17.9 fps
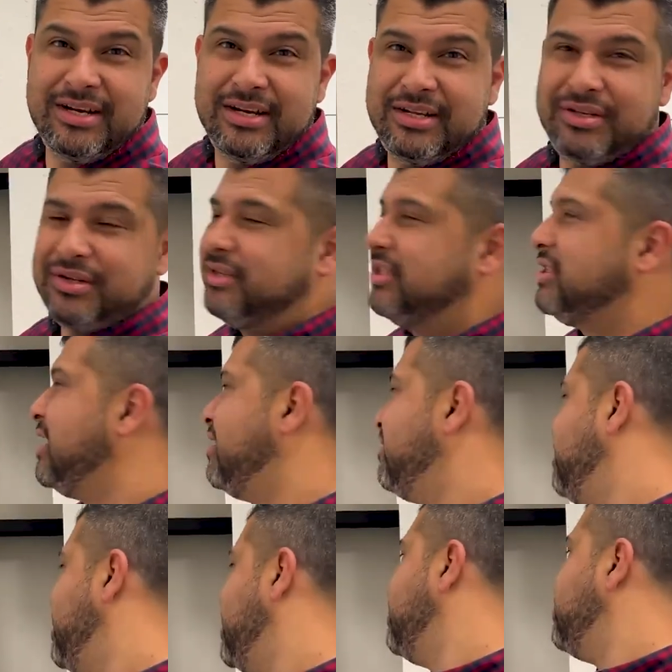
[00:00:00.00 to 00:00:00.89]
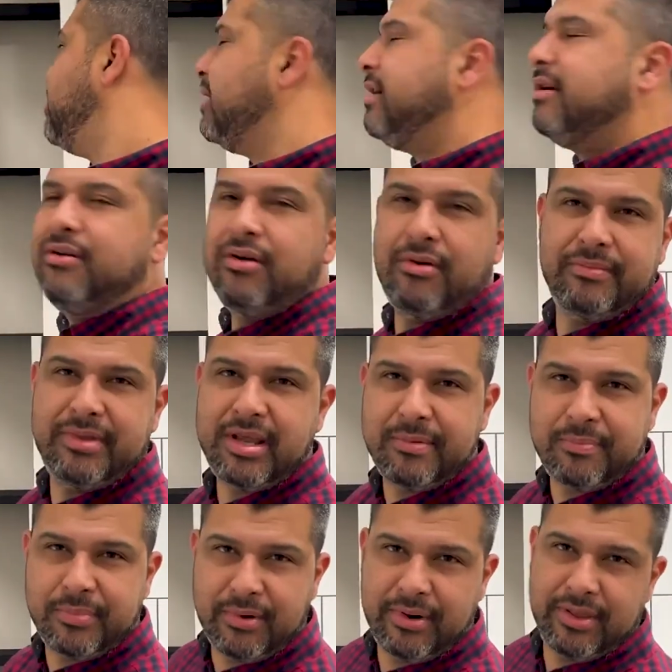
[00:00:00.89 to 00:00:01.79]
So instead of me going to Home
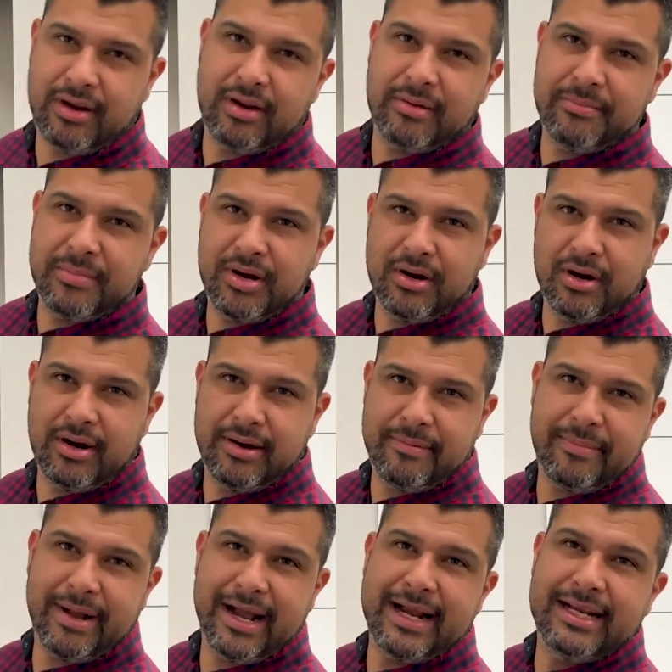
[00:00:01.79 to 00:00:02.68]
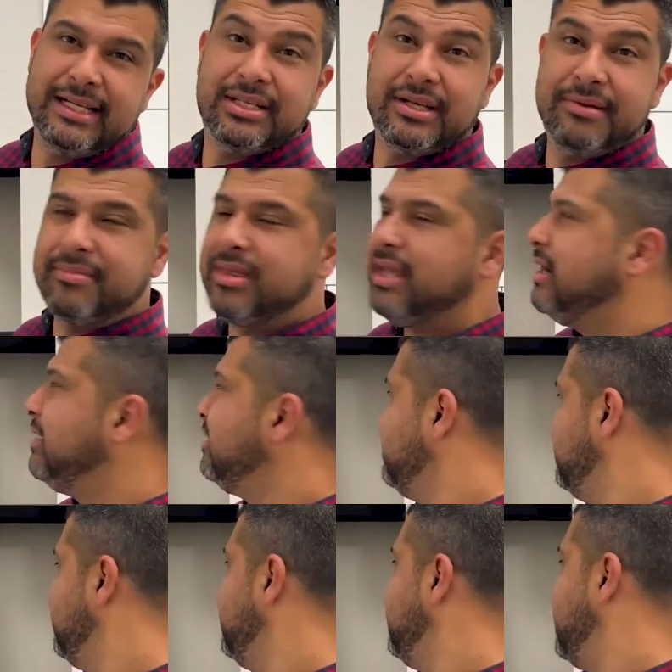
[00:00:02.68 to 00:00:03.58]
Depot or the lumberyard and buying something,